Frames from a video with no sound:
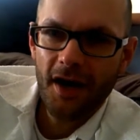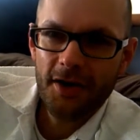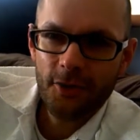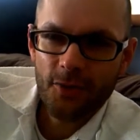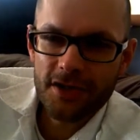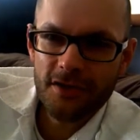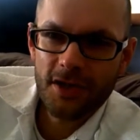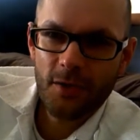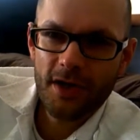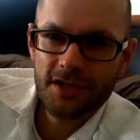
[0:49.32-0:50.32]
Your research
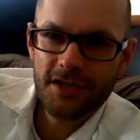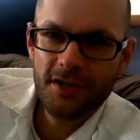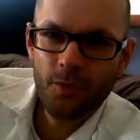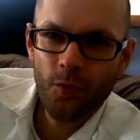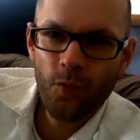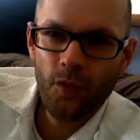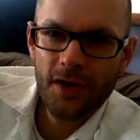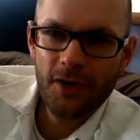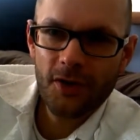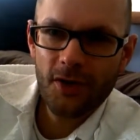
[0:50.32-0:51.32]
question
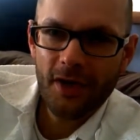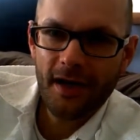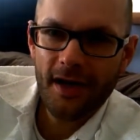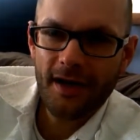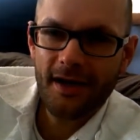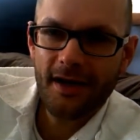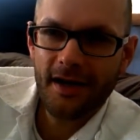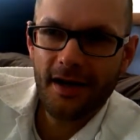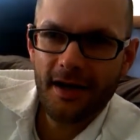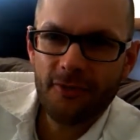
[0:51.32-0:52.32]
will
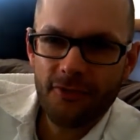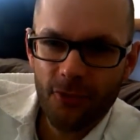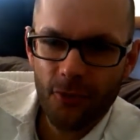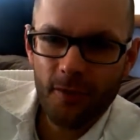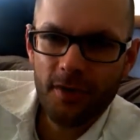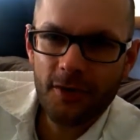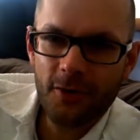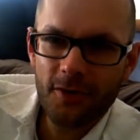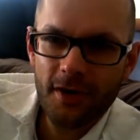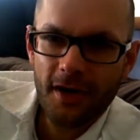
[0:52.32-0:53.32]
inform
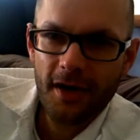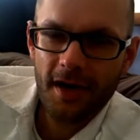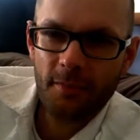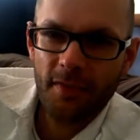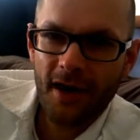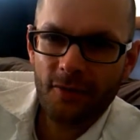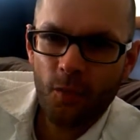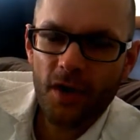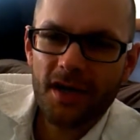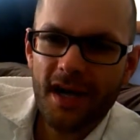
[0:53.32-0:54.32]
you about
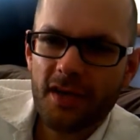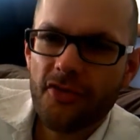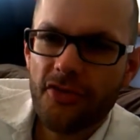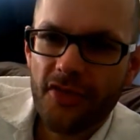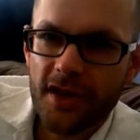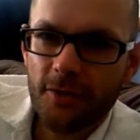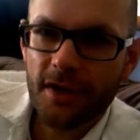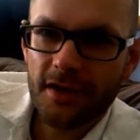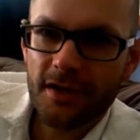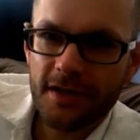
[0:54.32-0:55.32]
what kind of theory
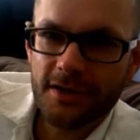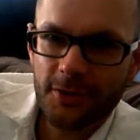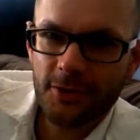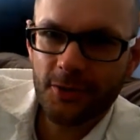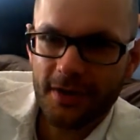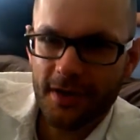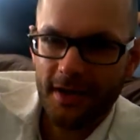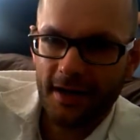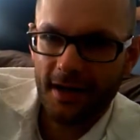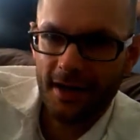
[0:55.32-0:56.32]
you need to
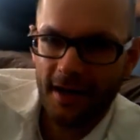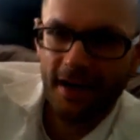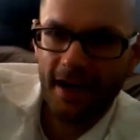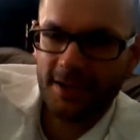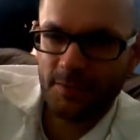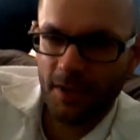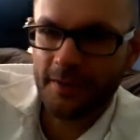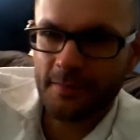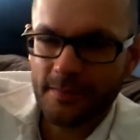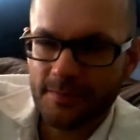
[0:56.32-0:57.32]
explain.